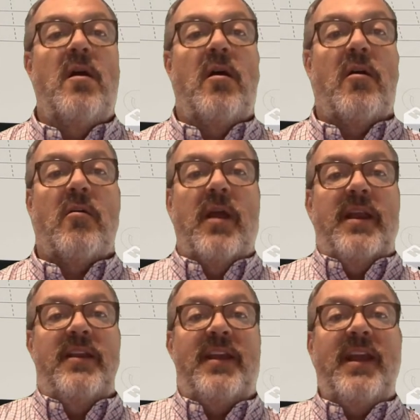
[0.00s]
All
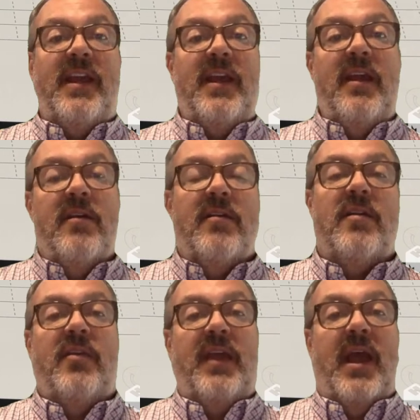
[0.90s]
right, E,
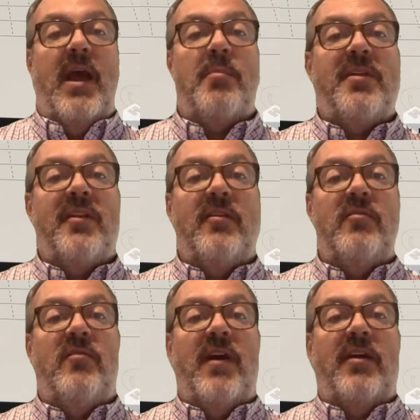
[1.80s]
the
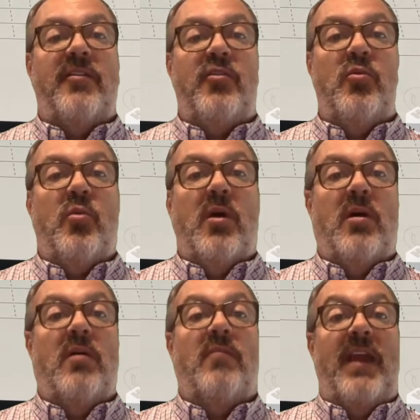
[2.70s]
absolute value
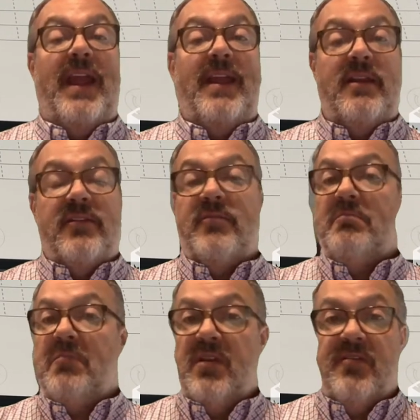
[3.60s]
of 8
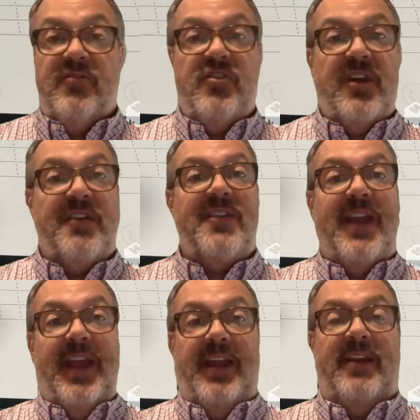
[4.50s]
is just
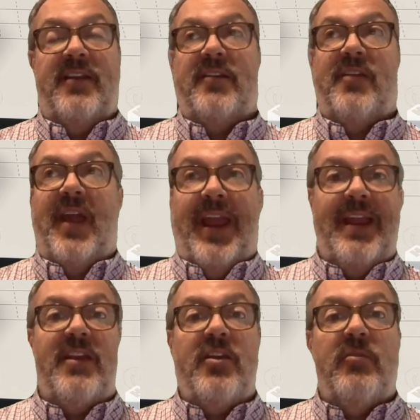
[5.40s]
8. It's
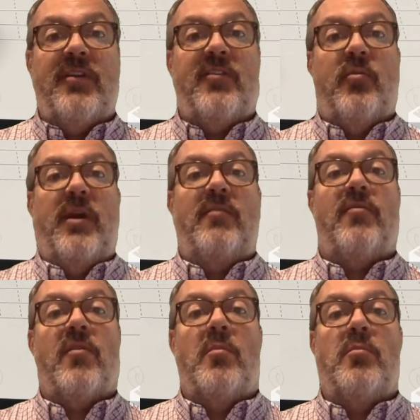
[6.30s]
8 units away
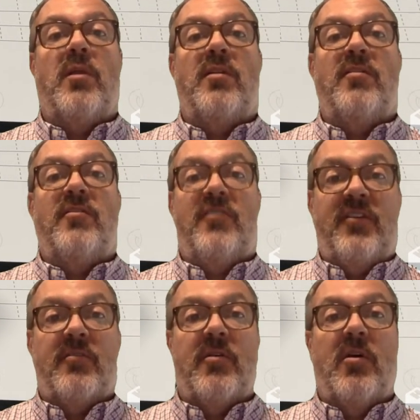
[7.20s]
from
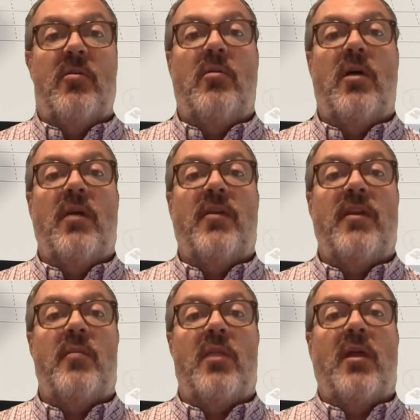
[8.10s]
0 on the
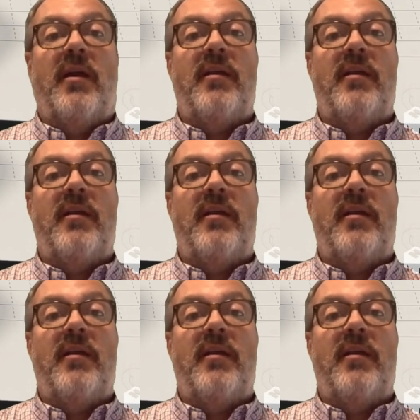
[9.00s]
number line.